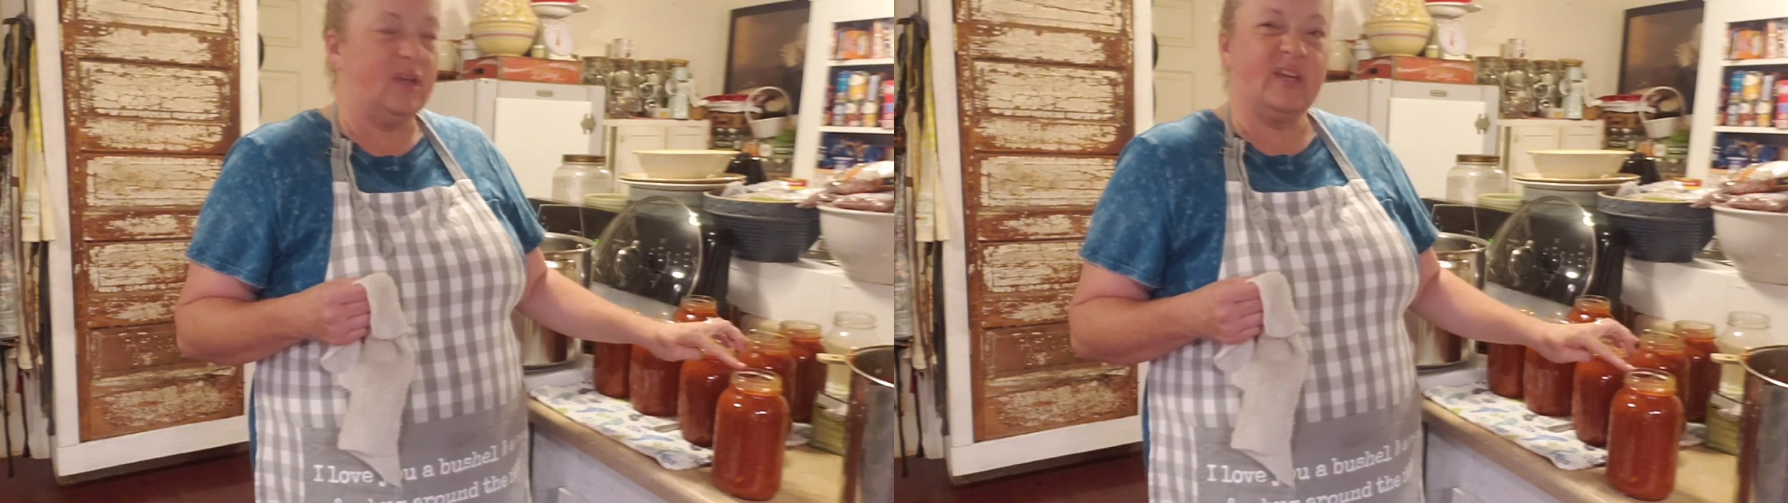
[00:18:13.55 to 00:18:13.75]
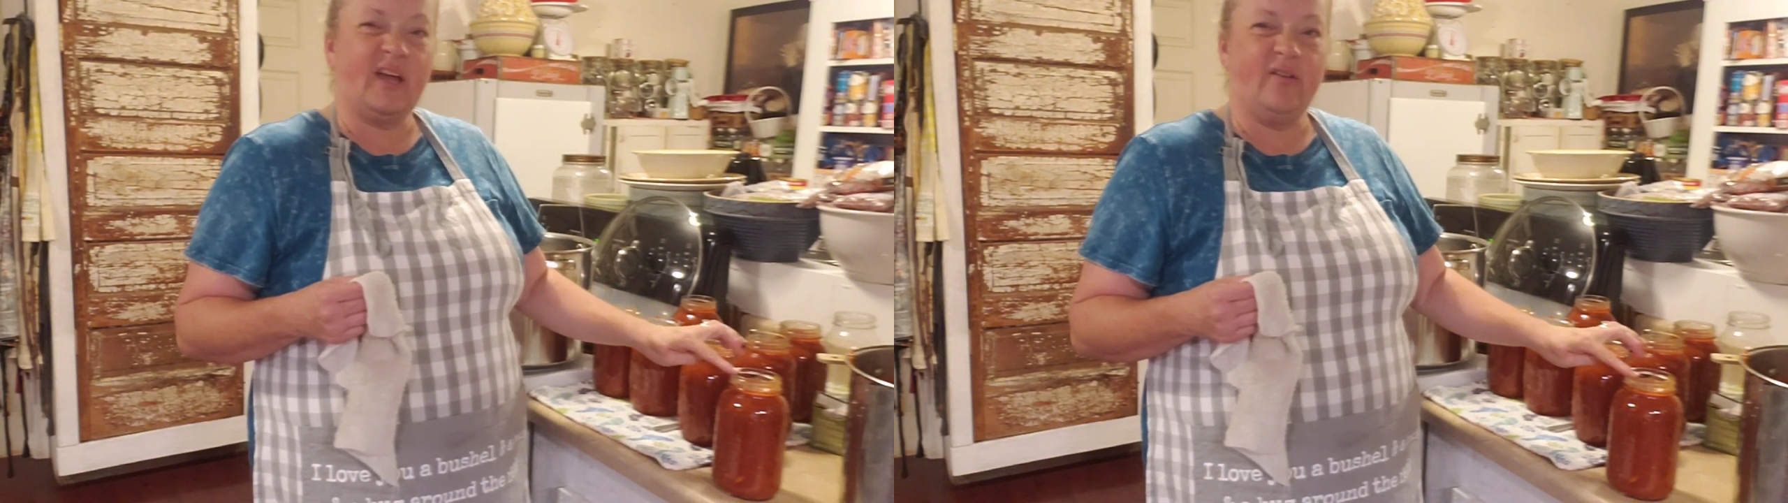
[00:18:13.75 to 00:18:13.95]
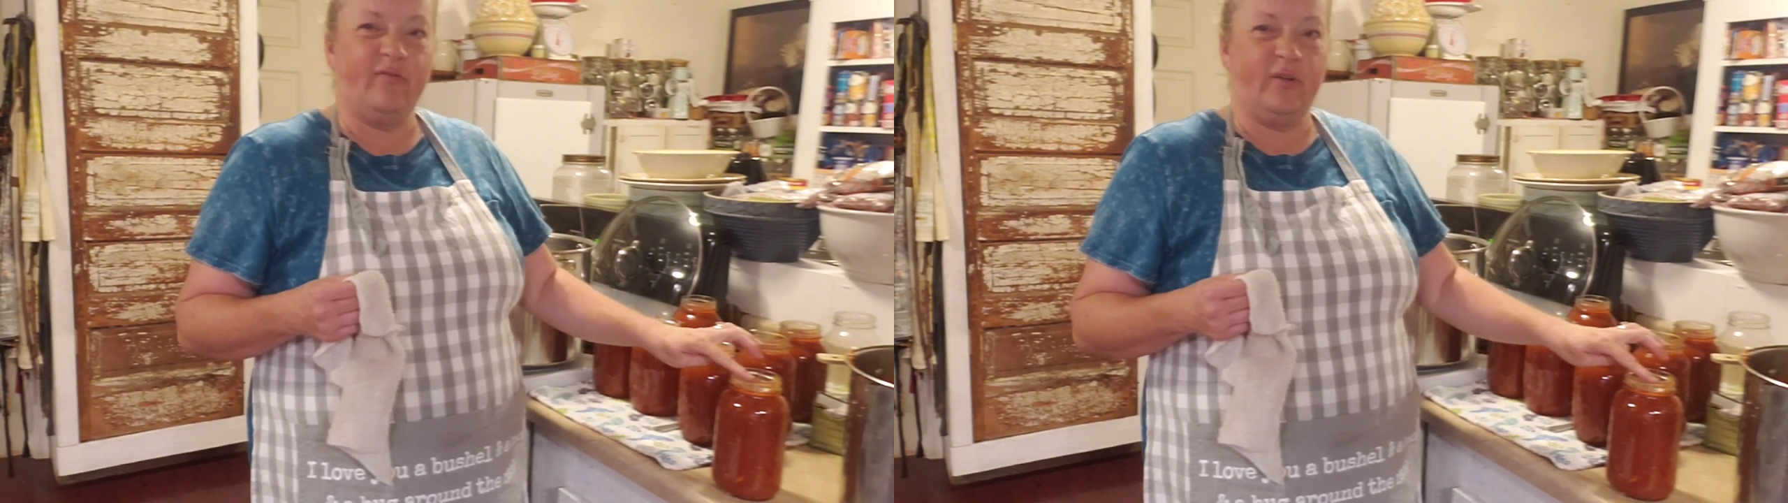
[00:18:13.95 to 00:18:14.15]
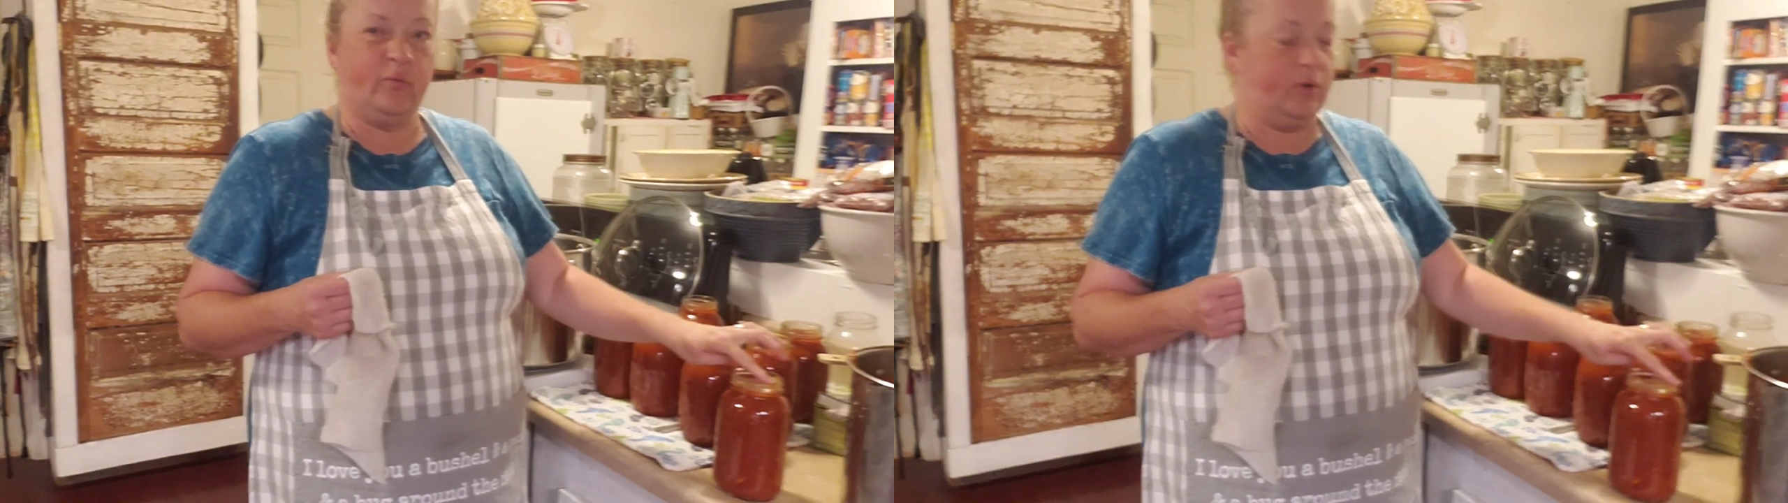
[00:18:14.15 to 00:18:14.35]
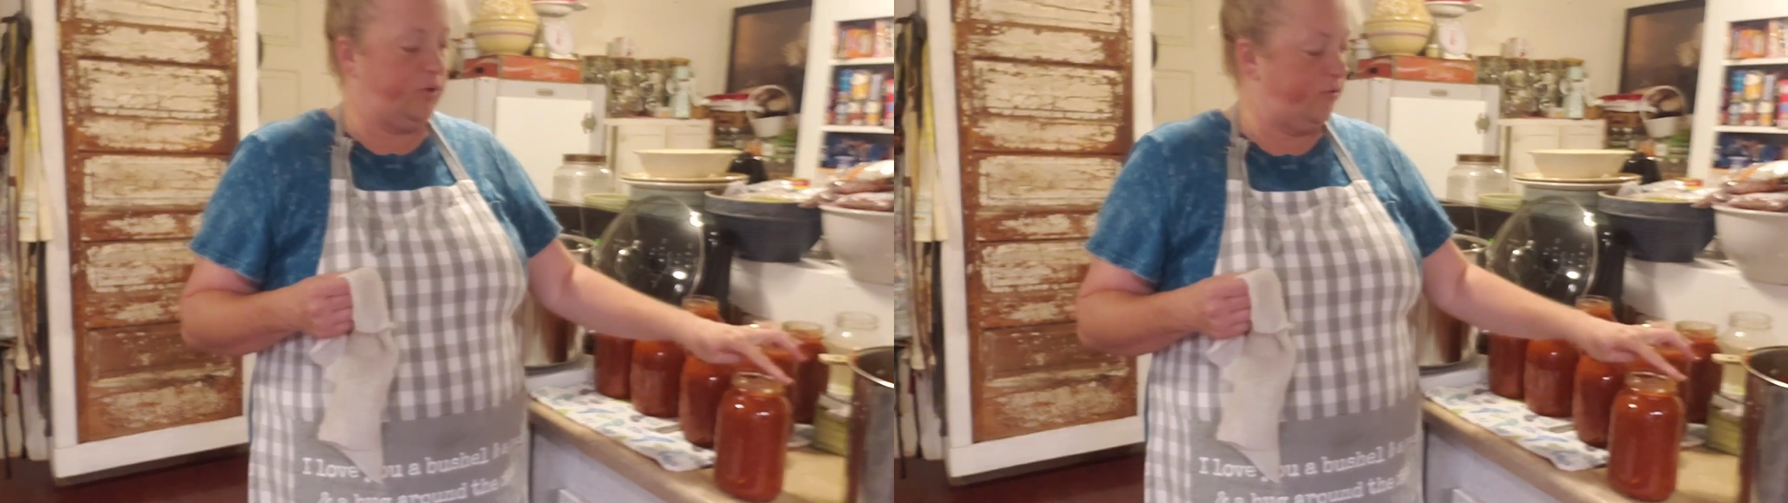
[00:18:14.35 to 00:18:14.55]
kind of feel
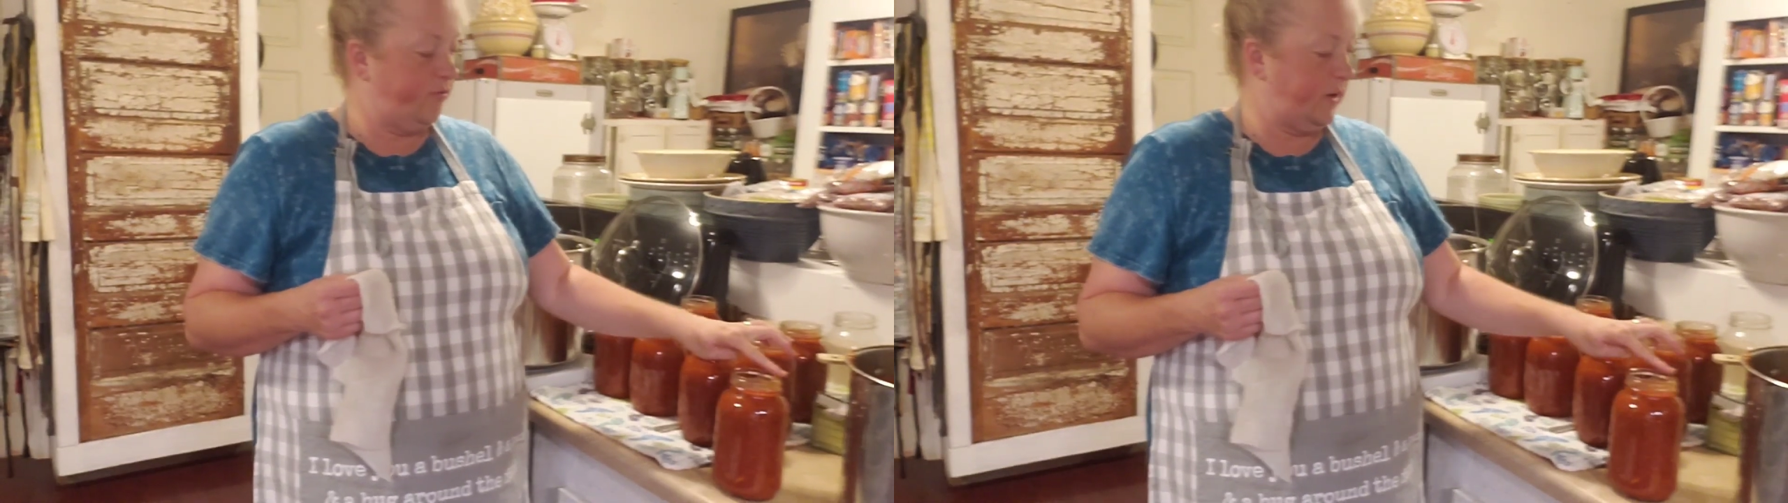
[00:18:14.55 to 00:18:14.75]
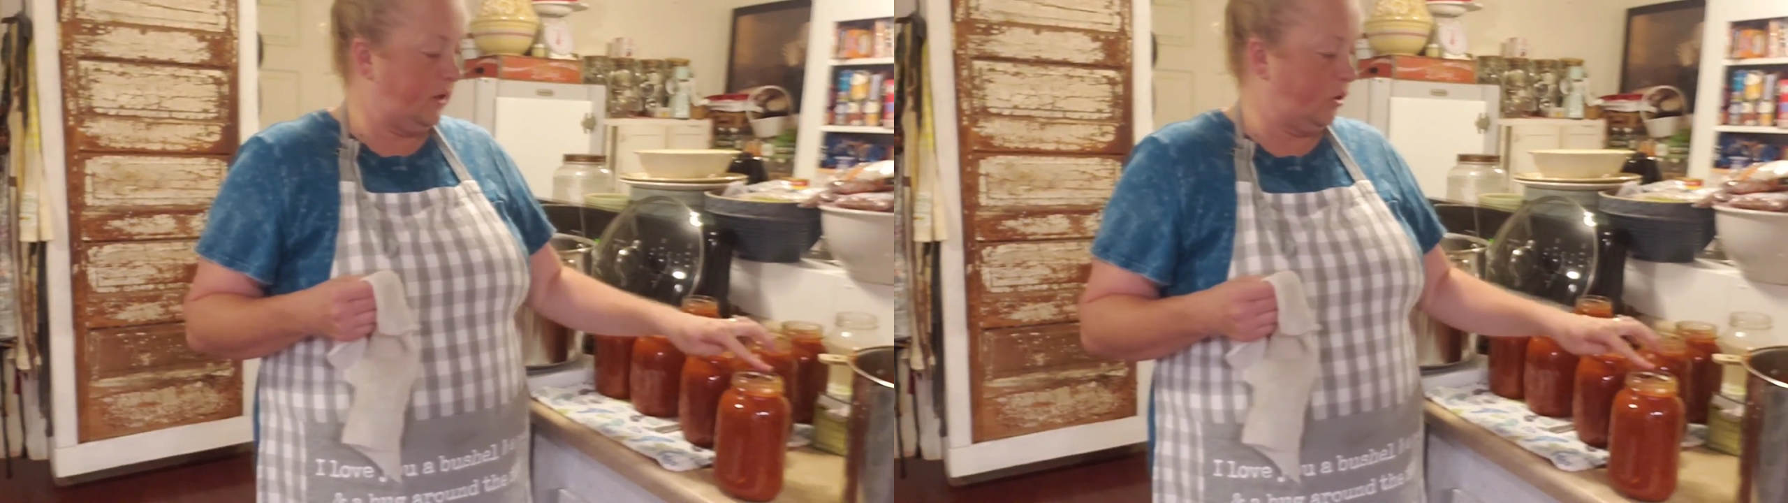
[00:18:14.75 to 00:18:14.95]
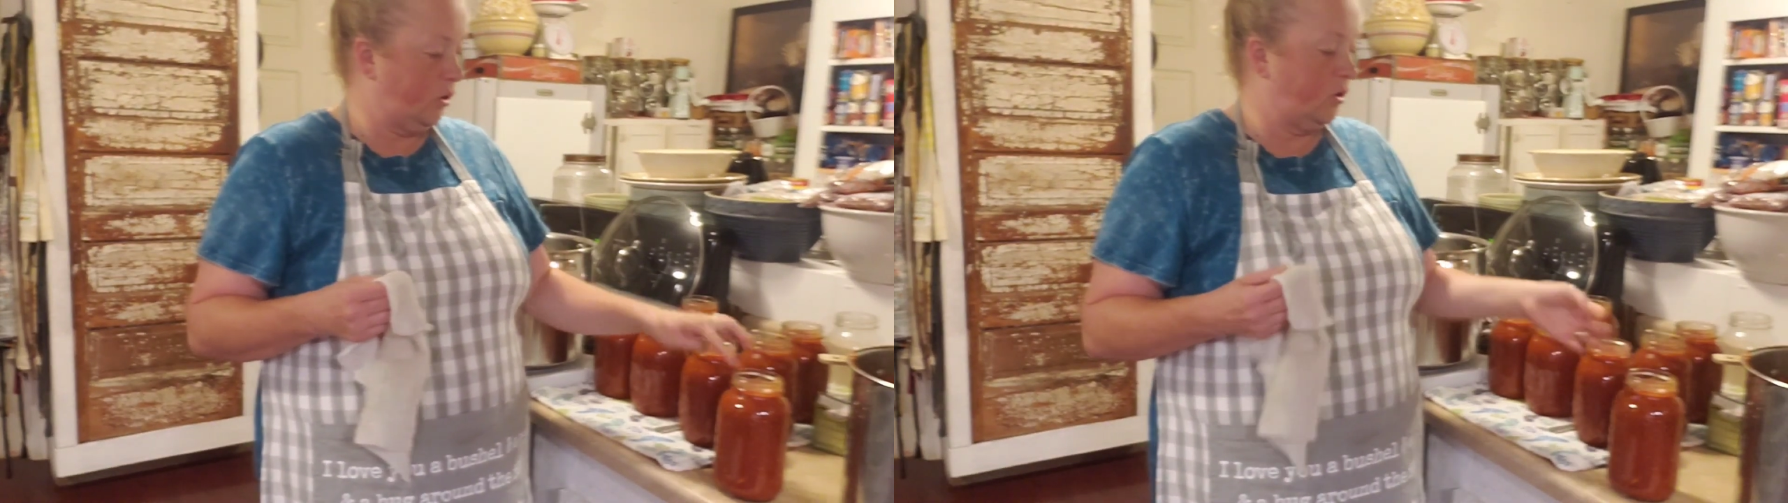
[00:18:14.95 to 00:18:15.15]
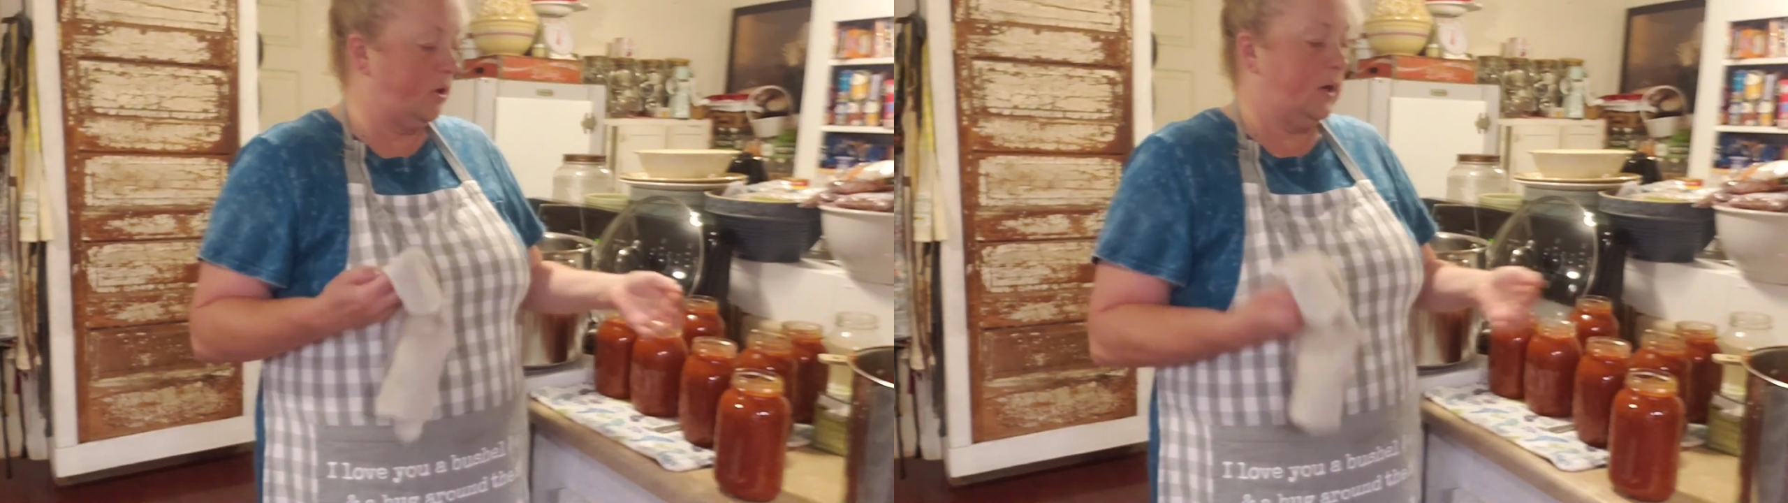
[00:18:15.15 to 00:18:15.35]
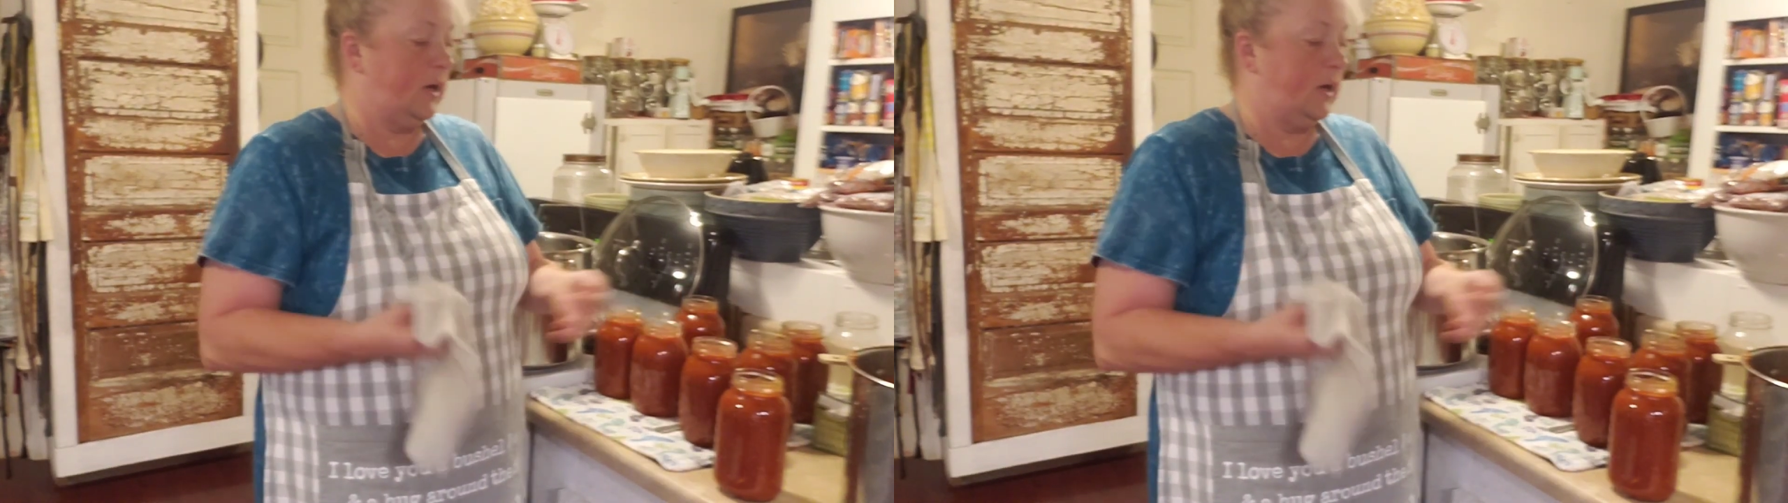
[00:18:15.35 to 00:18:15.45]
with your finger,